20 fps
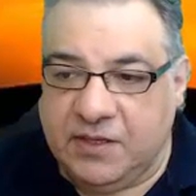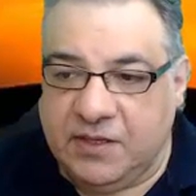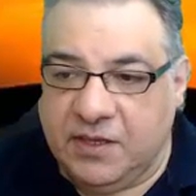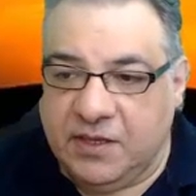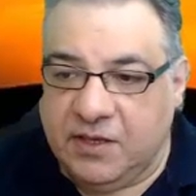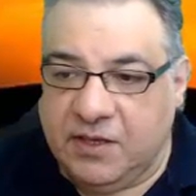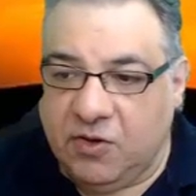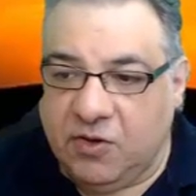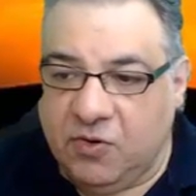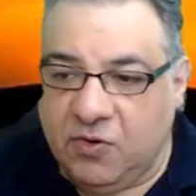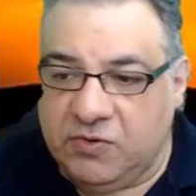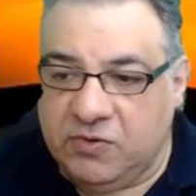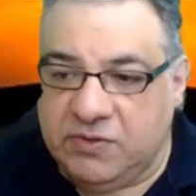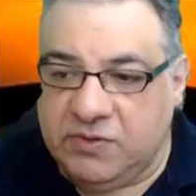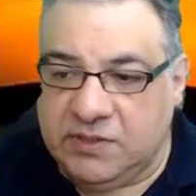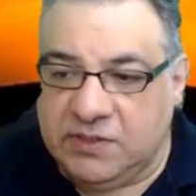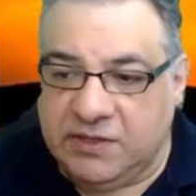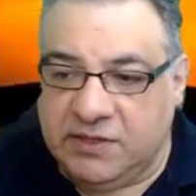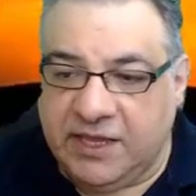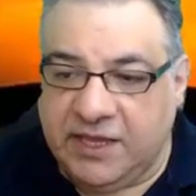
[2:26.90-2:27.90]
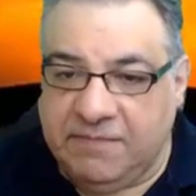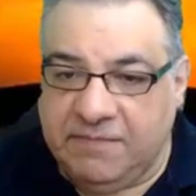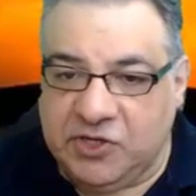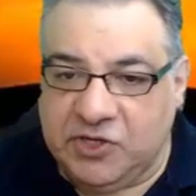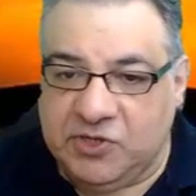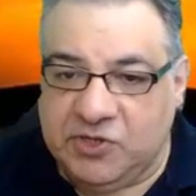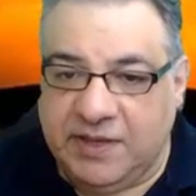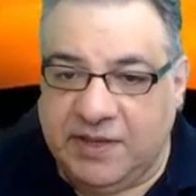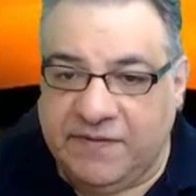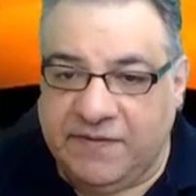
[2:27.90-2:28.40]
awkward looking,
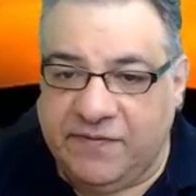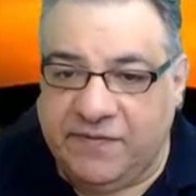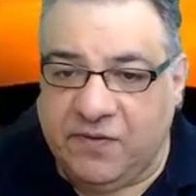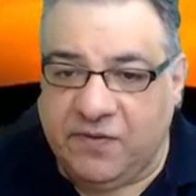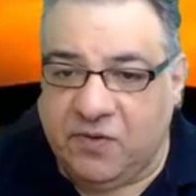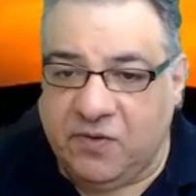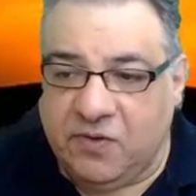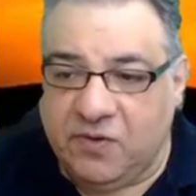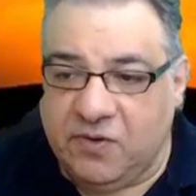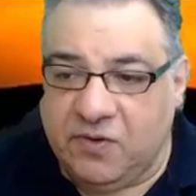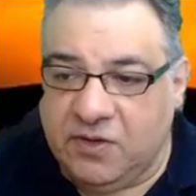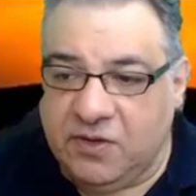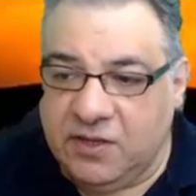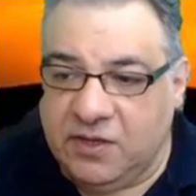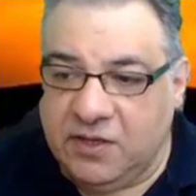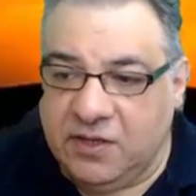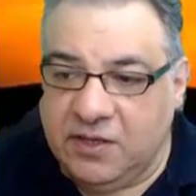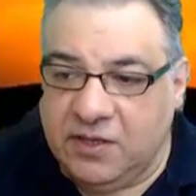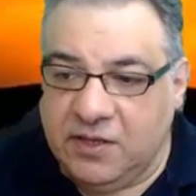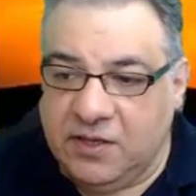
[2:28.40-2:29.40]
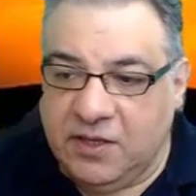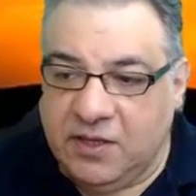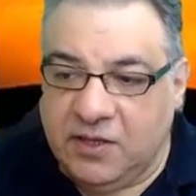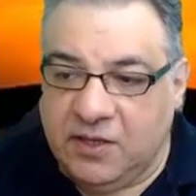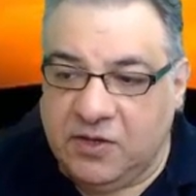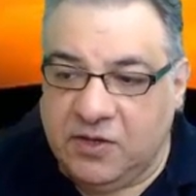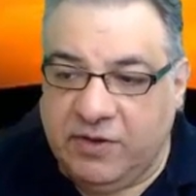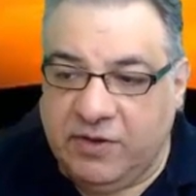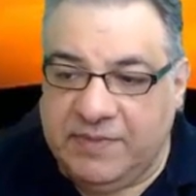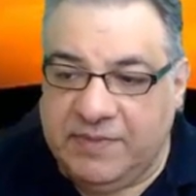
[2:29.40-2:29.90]
bishop f four,
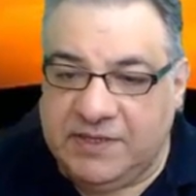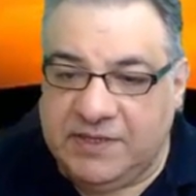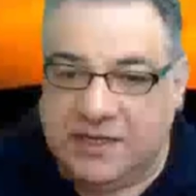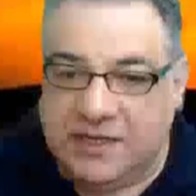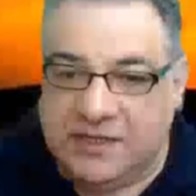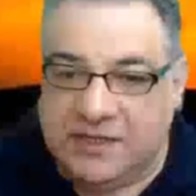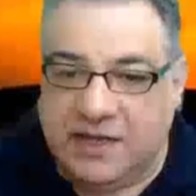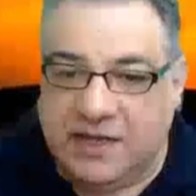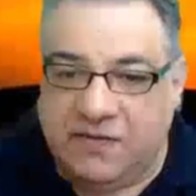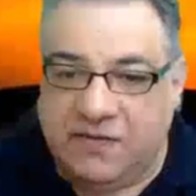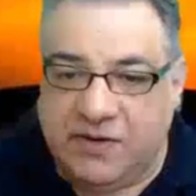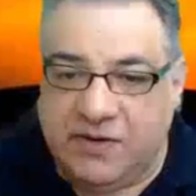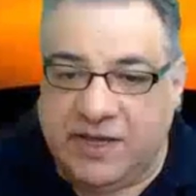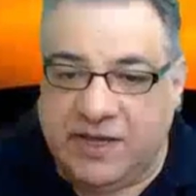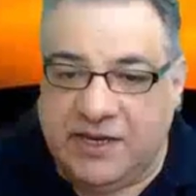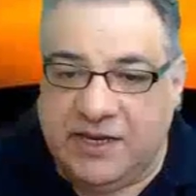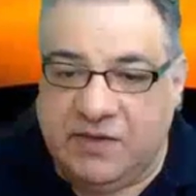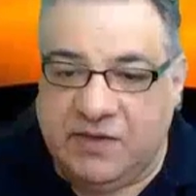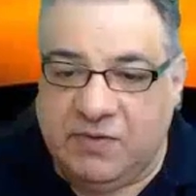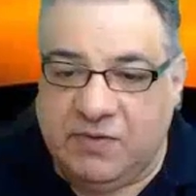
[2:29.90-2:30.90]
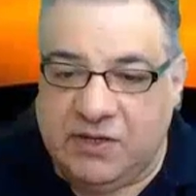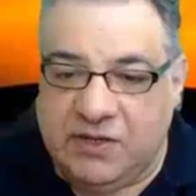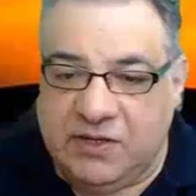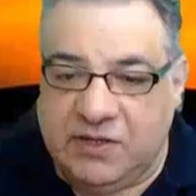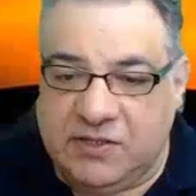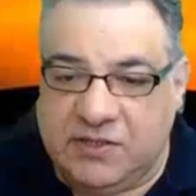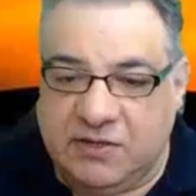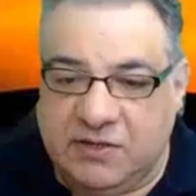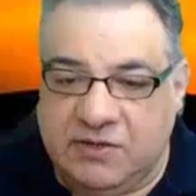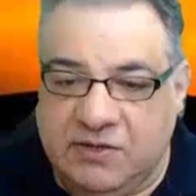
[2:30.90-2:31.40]
queen b six, now rook a d one.
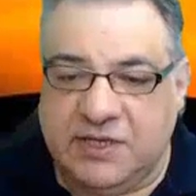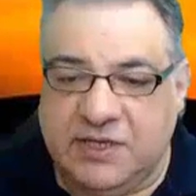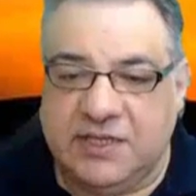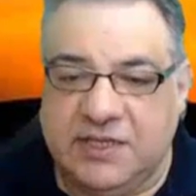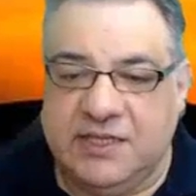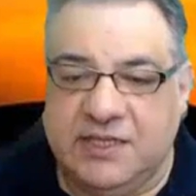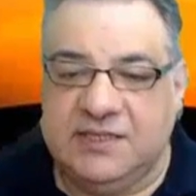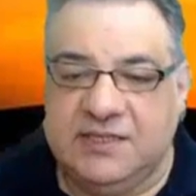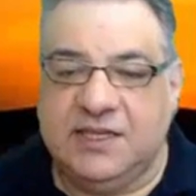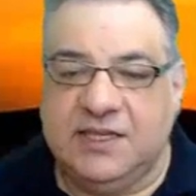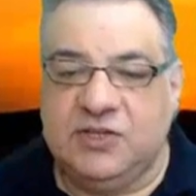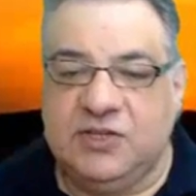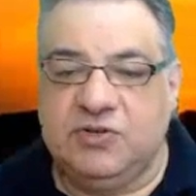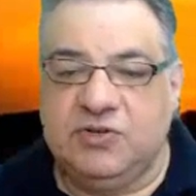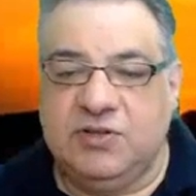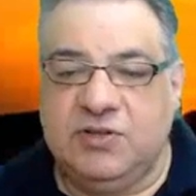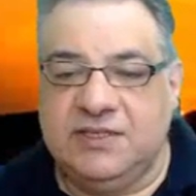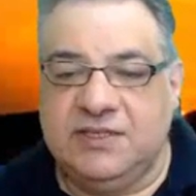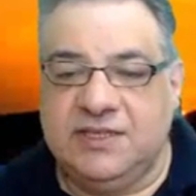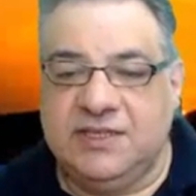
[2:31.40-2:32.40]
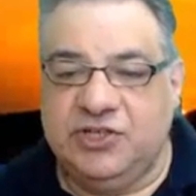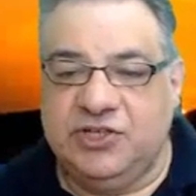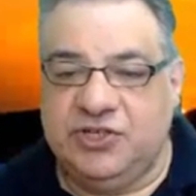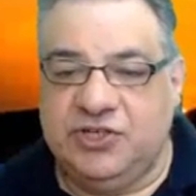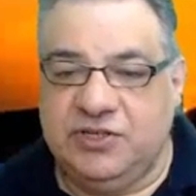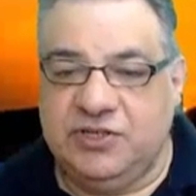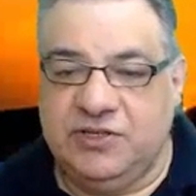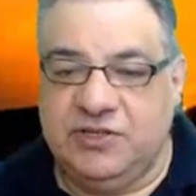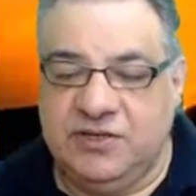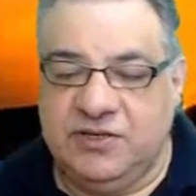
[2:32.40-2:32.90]
So look at this
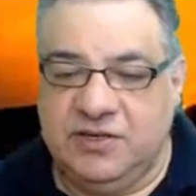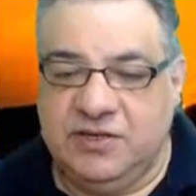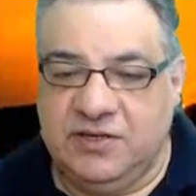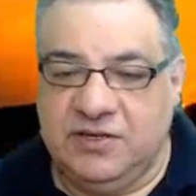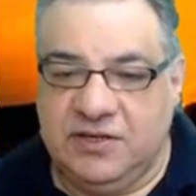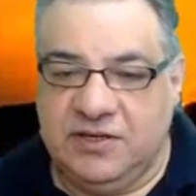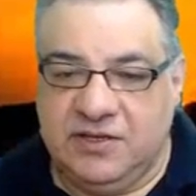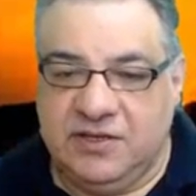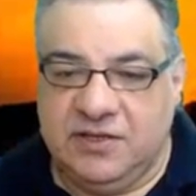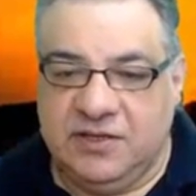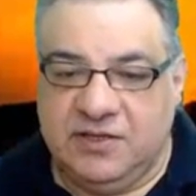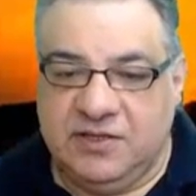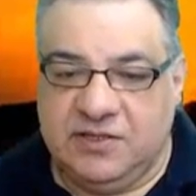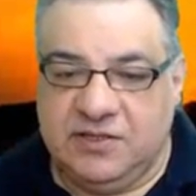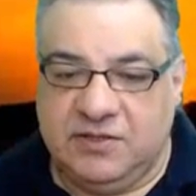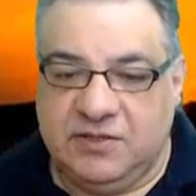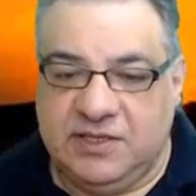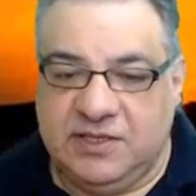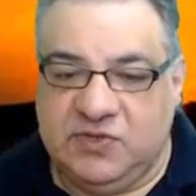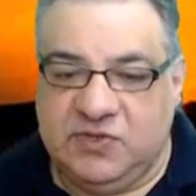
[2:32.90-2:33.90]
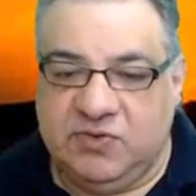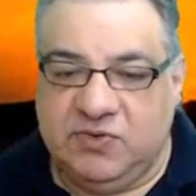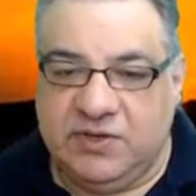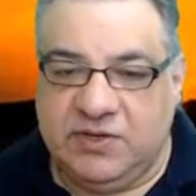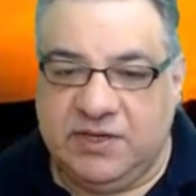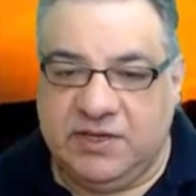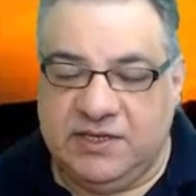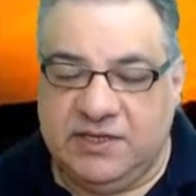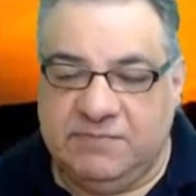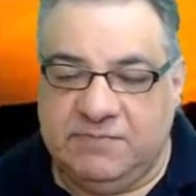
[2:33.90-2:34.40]
centralization. So this rook
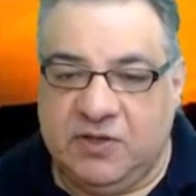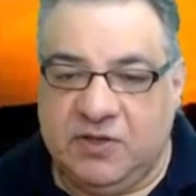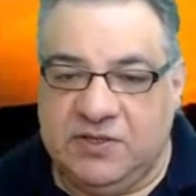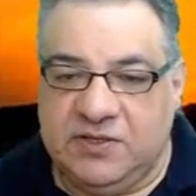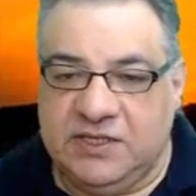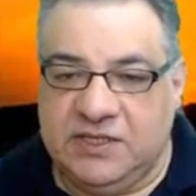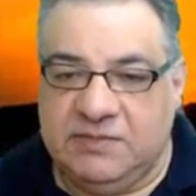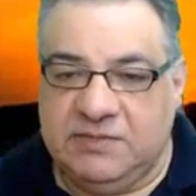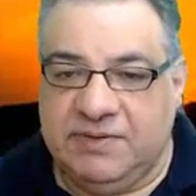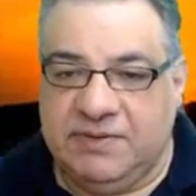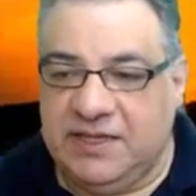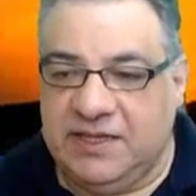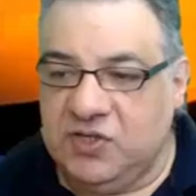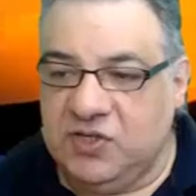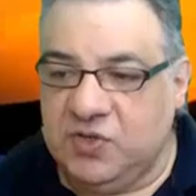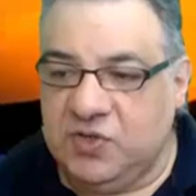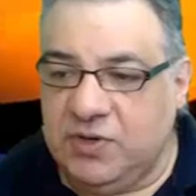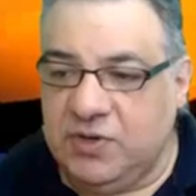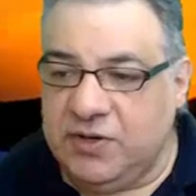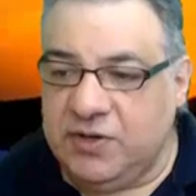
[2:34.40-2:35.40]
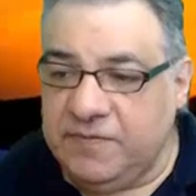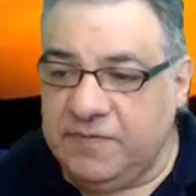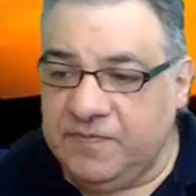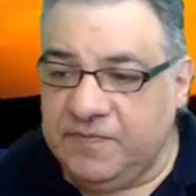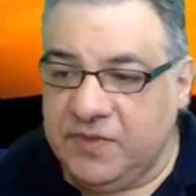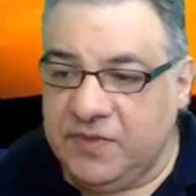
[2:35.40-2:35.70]
is participating as well.